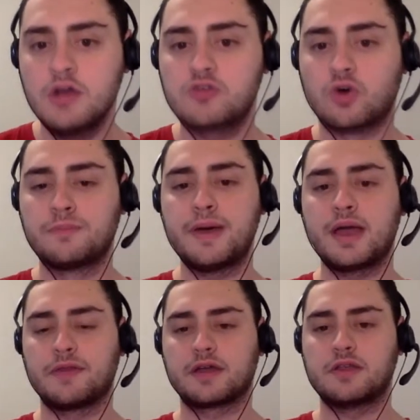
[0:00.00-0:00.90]
Score
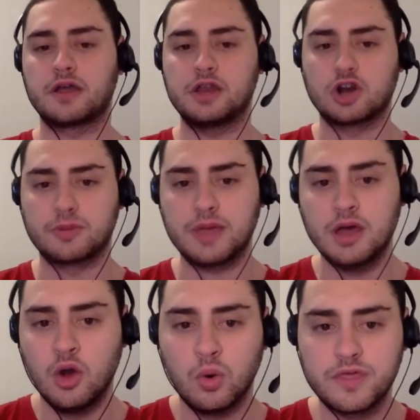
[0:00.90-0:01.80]
big on the Kentucky
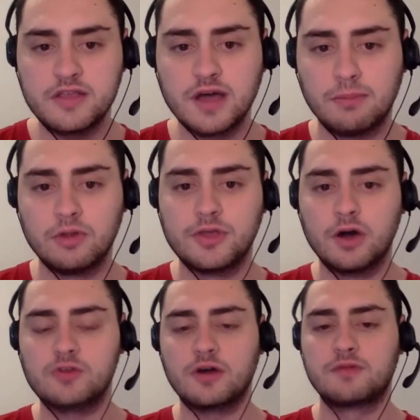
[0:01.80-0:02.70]
Derby with a double
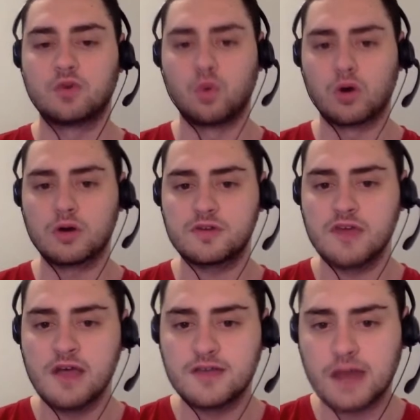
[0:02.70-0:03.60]
dose of rewards.